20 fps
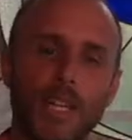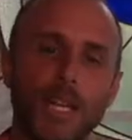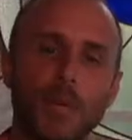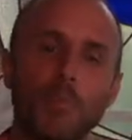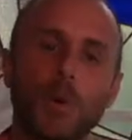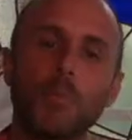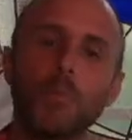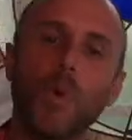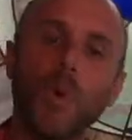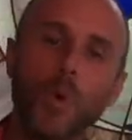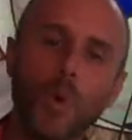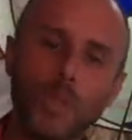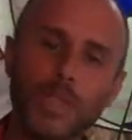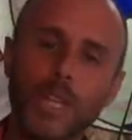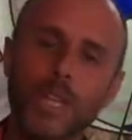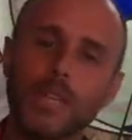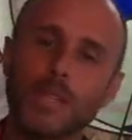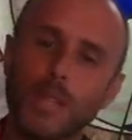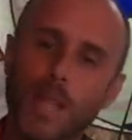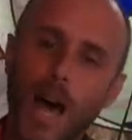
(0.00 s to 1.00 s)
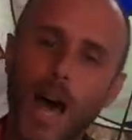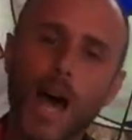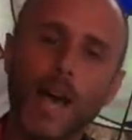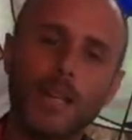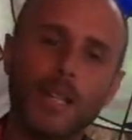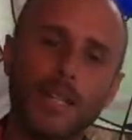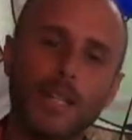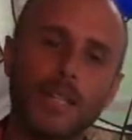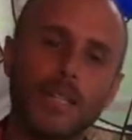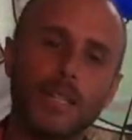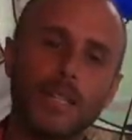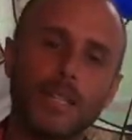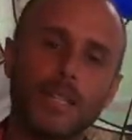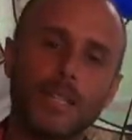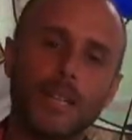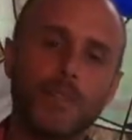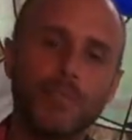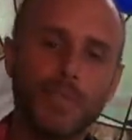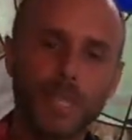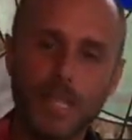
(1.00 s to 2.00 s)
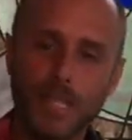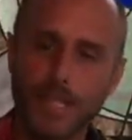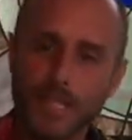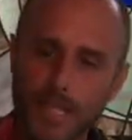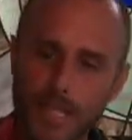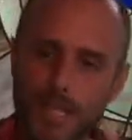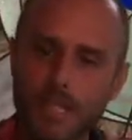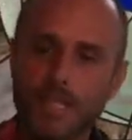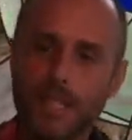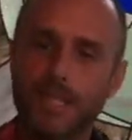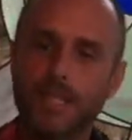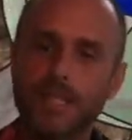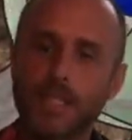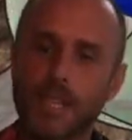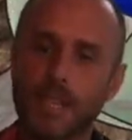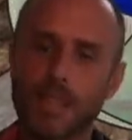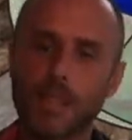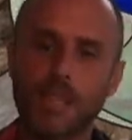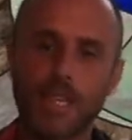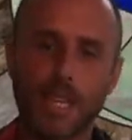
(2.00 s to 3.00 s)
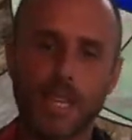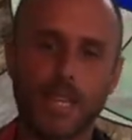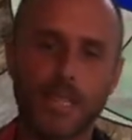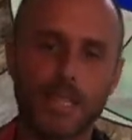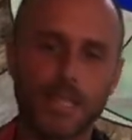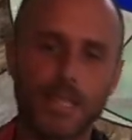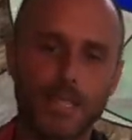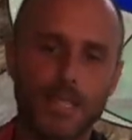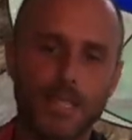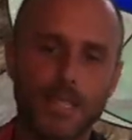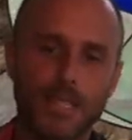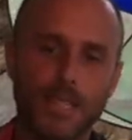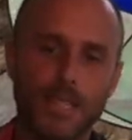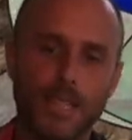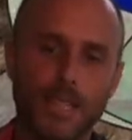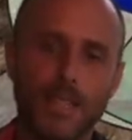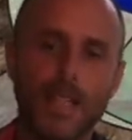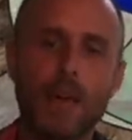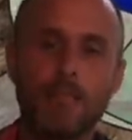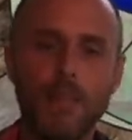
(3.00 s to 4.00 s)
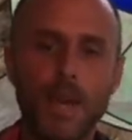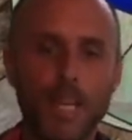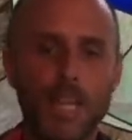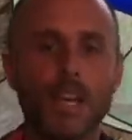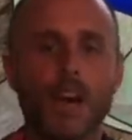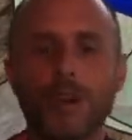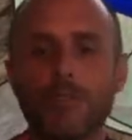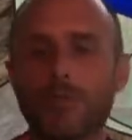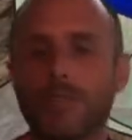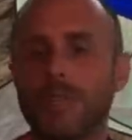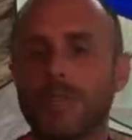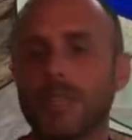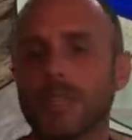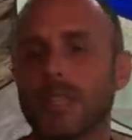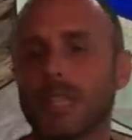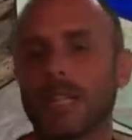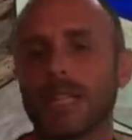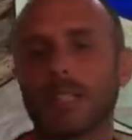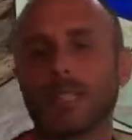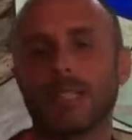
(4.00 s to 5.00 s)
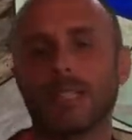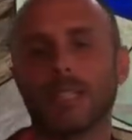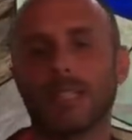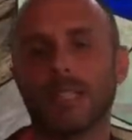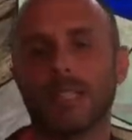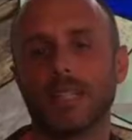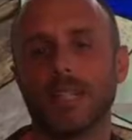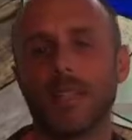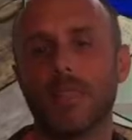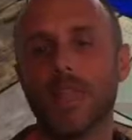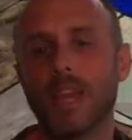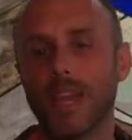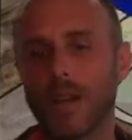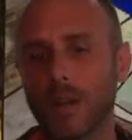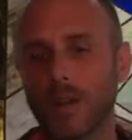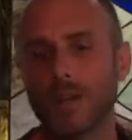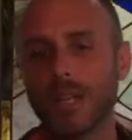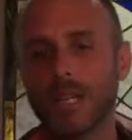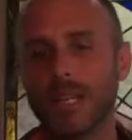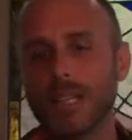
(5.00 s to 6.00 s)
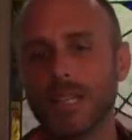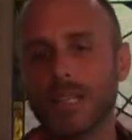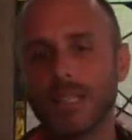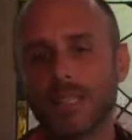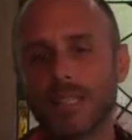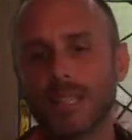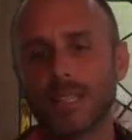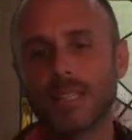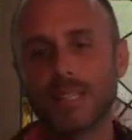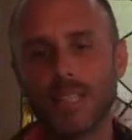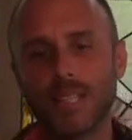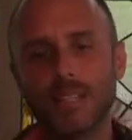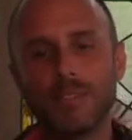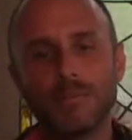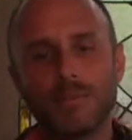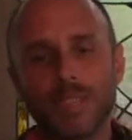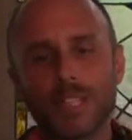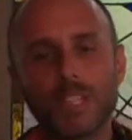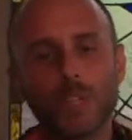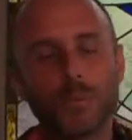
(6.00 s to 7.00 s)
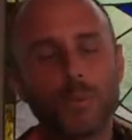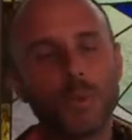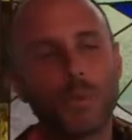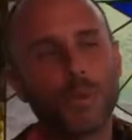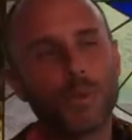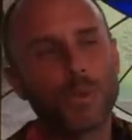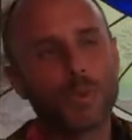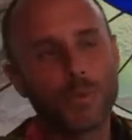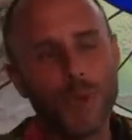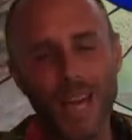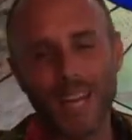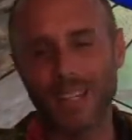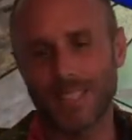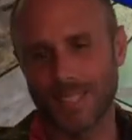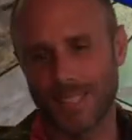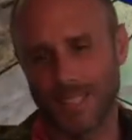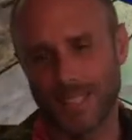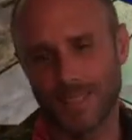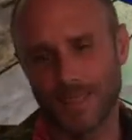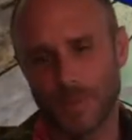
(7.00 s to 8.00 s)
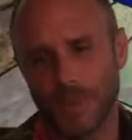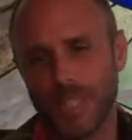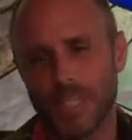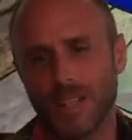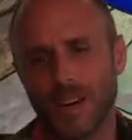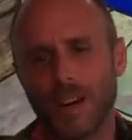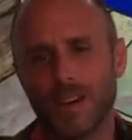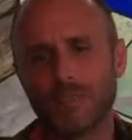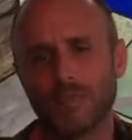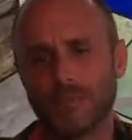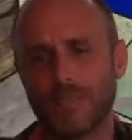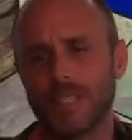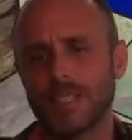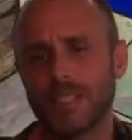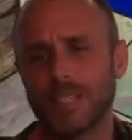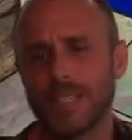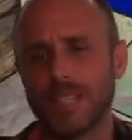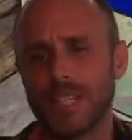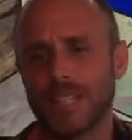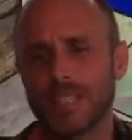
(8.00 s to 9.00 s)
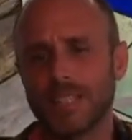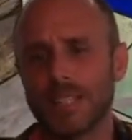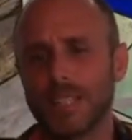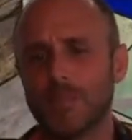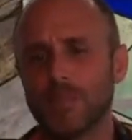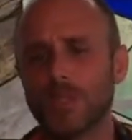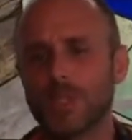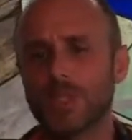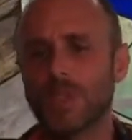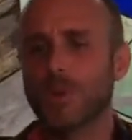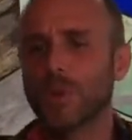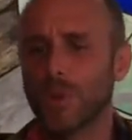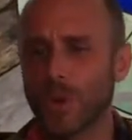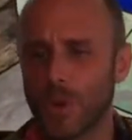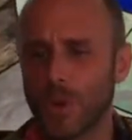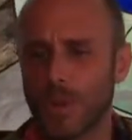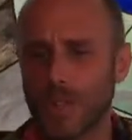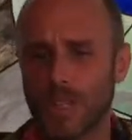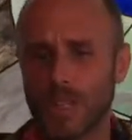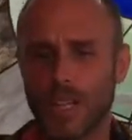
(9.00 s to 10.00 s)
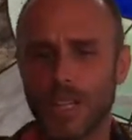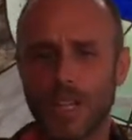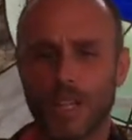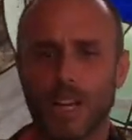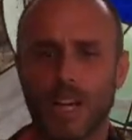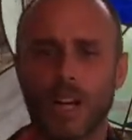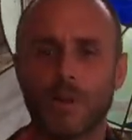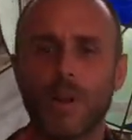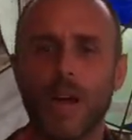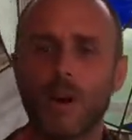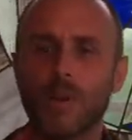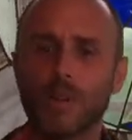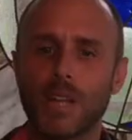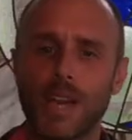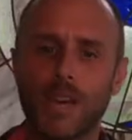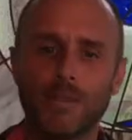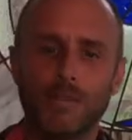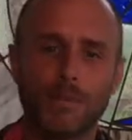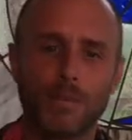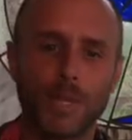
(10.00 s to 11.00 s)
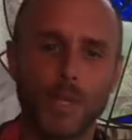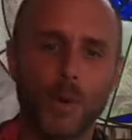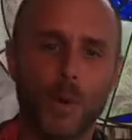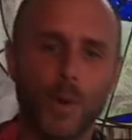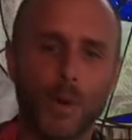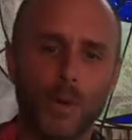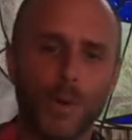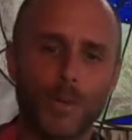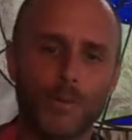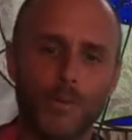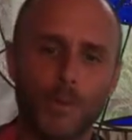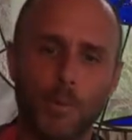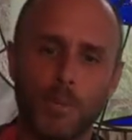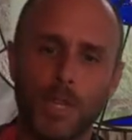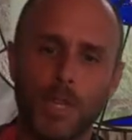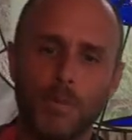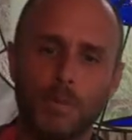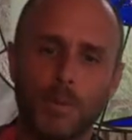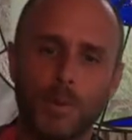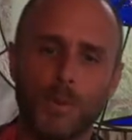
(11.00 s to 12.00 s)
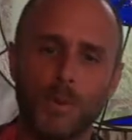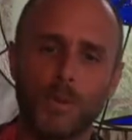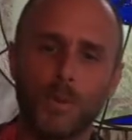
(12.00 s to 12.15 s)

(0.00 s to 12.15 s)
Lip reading: But more than a lot of these distancing things that many are feeling, there is this invisible threat we are feeling that seems to lurk around every corner for people.